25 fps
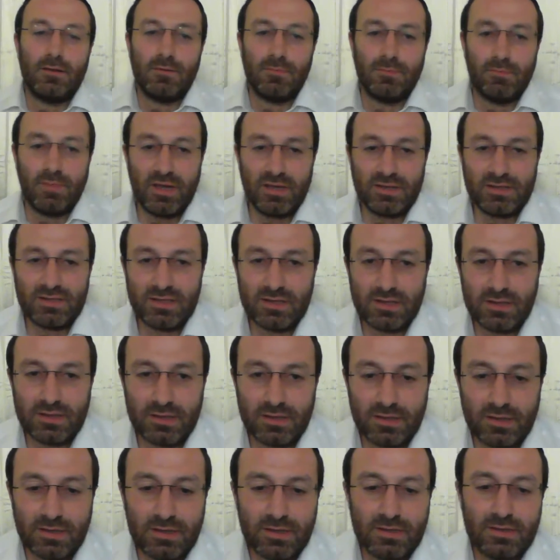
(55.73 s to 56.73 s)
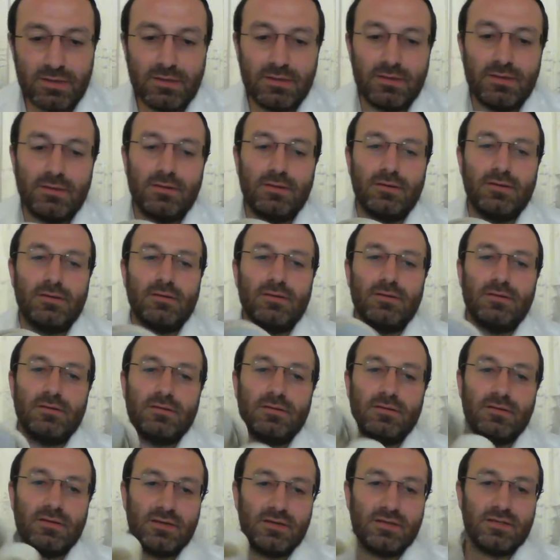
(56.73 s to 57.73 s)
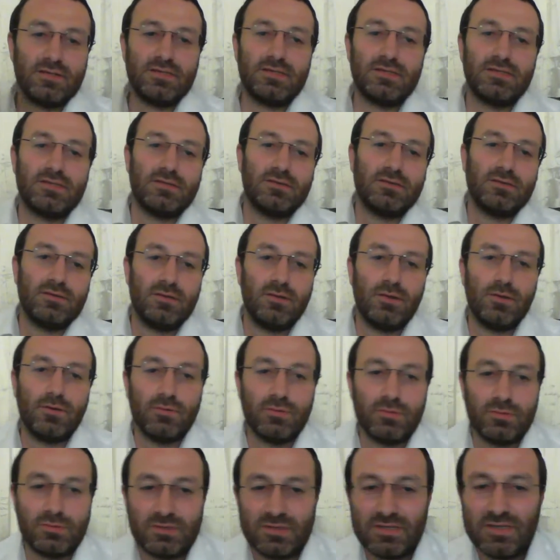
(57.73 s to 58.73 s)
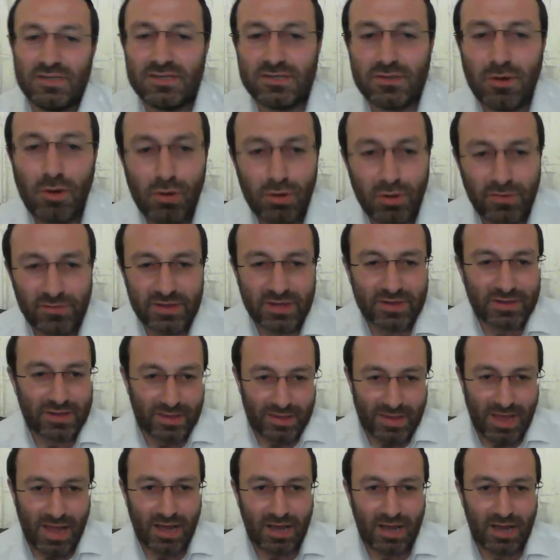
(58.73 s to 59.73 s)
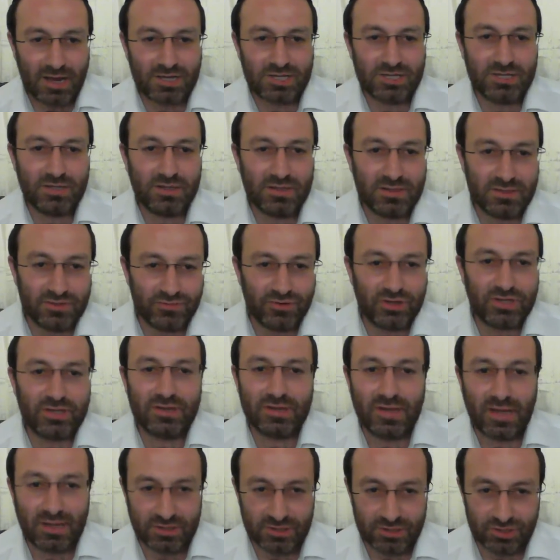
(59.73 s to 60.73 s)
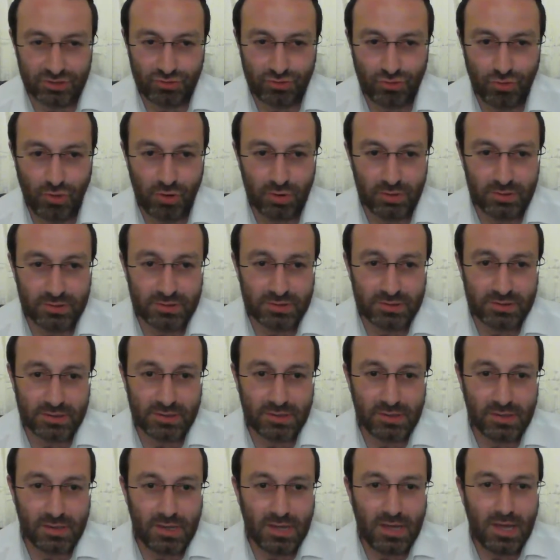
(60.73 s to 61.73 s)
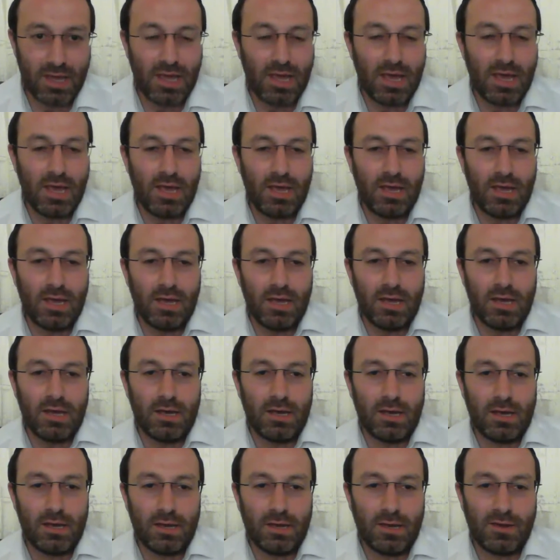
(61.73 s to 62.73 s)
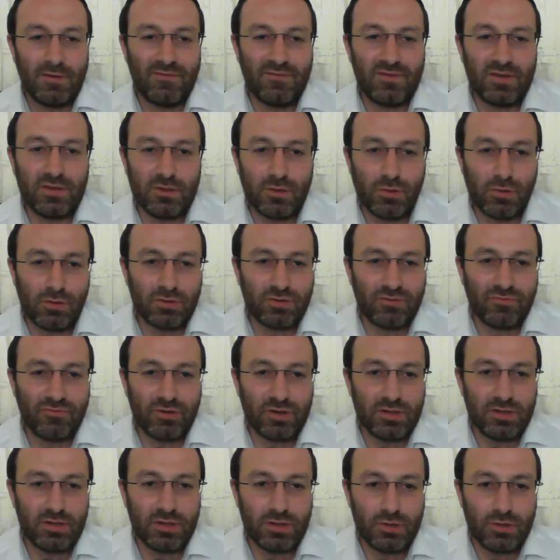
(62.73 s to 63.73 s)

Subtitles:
basically, this, since all of the Tanakh actually is written on scrolls, we don't really